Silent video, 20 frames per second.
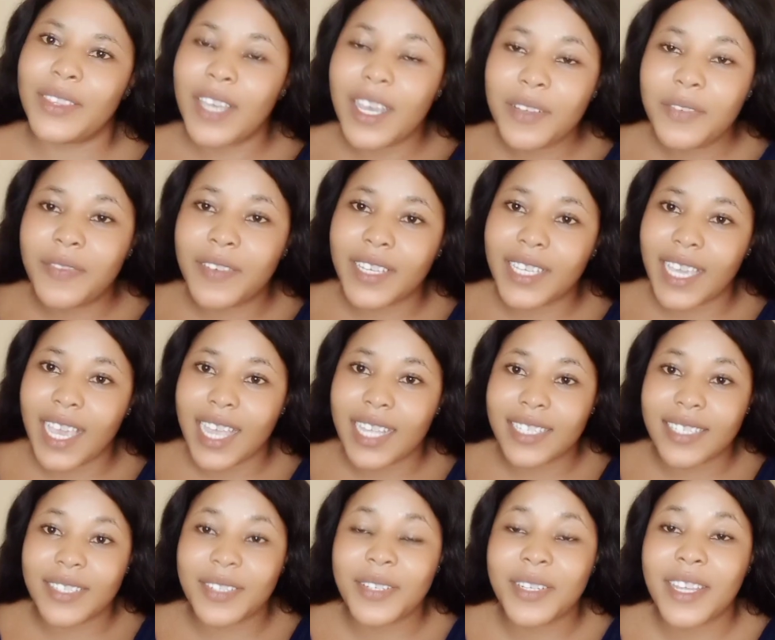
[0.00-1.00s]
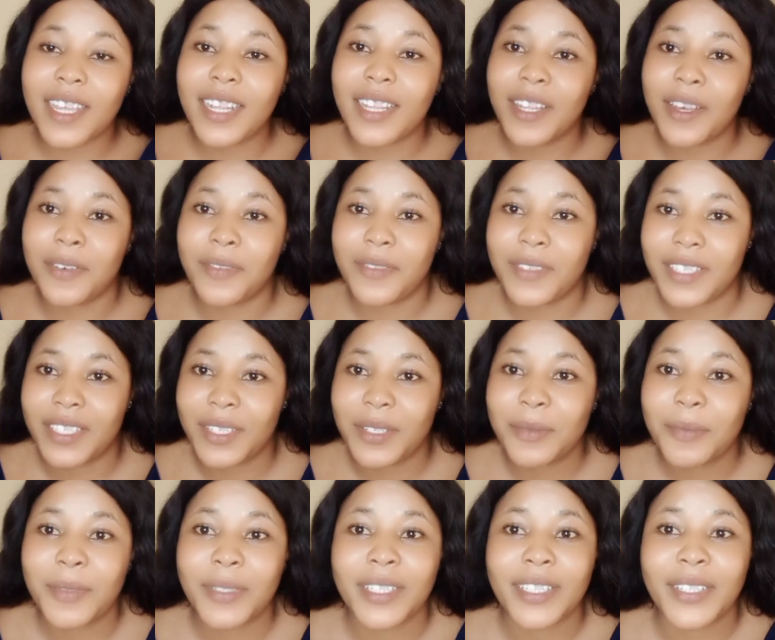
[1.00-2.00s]
Don't forget, sugar loves
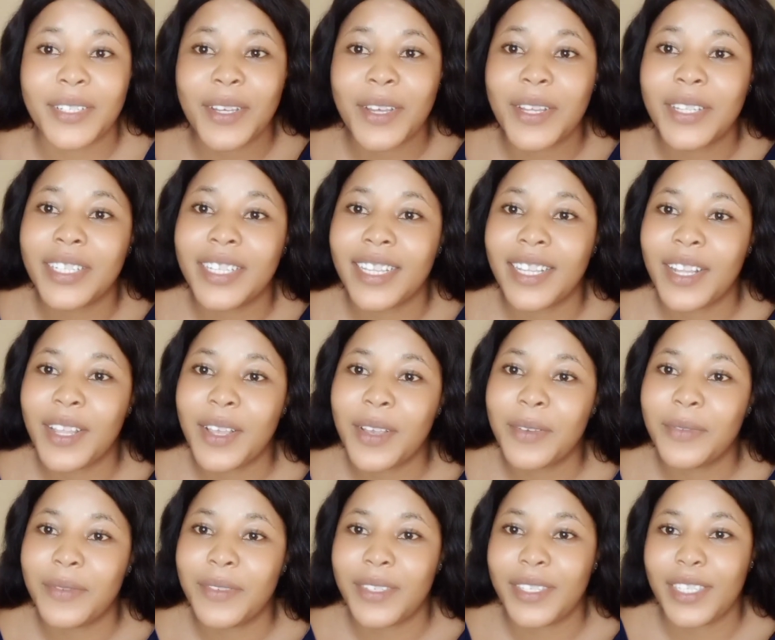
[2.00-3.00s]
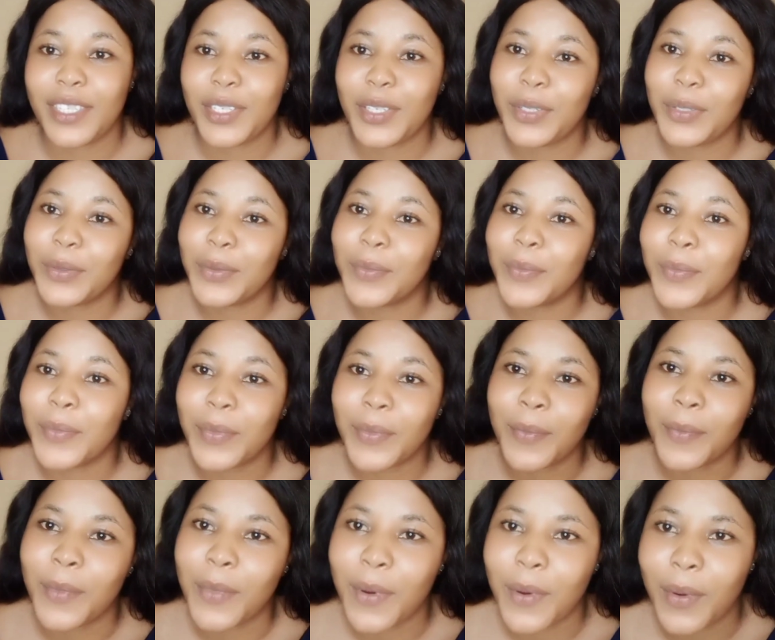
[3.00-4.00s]
you, but God loves you
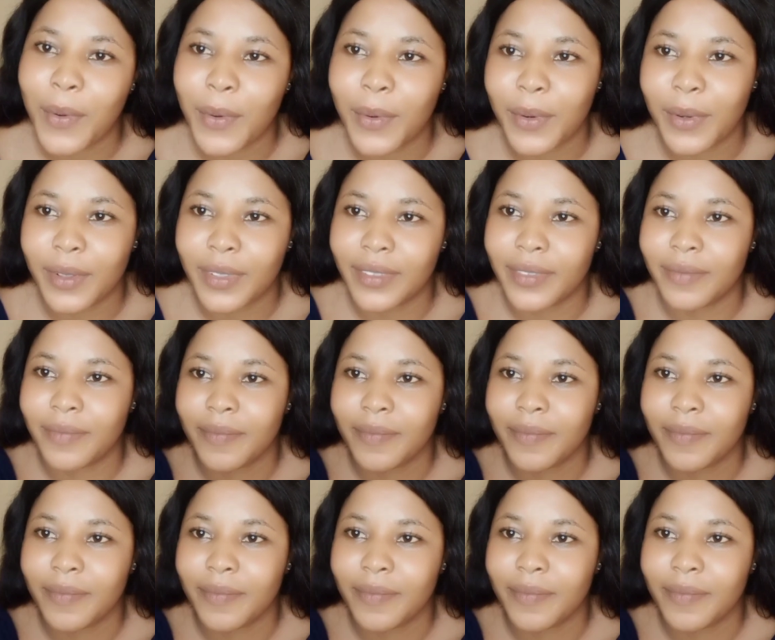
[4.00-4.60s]
more.